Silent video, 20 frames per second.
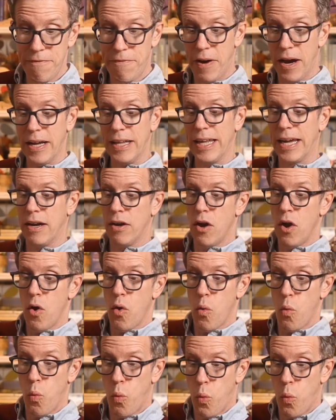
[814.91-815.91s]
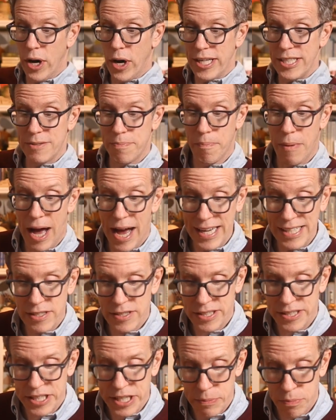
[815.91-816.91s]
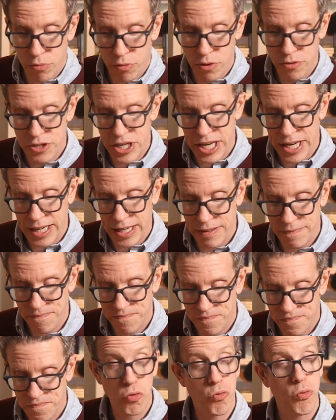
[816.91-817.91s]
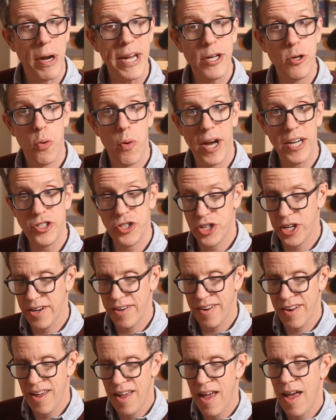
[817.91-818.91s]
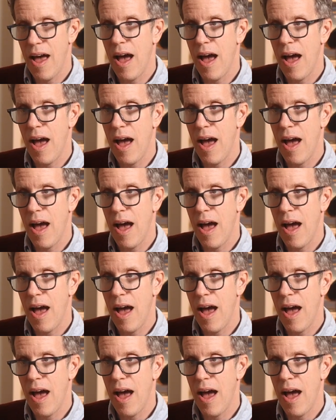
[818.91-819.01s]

And finally, what is my sleep routine? Great question.